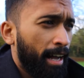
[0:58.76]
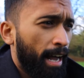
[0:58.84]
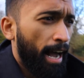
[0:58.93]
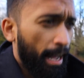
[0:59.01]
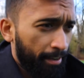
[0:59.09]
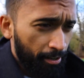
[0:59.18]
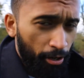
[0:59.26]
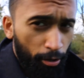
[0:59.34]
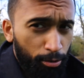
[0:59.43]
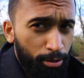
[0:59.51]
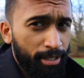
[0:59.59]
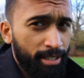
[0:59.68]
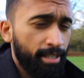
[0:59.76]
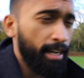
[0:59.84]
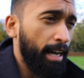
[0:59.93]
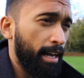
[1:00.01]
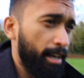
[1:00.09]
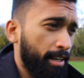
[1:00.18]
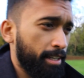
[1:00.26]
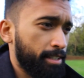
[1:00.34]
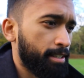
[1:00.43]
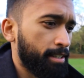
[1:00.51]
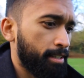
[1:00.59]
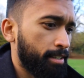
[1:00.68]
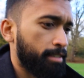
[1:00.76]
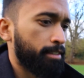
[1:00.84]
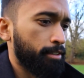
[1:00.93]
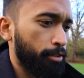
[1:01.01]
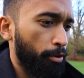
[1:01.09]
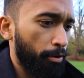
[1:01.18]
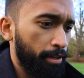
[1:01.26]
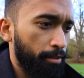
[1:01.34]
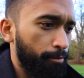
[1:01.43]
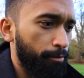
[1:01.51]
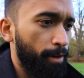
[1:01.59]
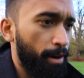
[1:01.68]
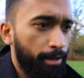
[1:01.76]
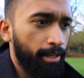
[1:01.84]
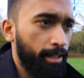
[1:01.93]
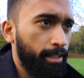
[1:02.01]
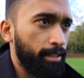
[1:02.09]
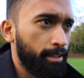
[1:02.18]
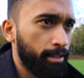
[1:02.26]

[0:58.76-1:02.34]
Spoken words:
I know you're in a very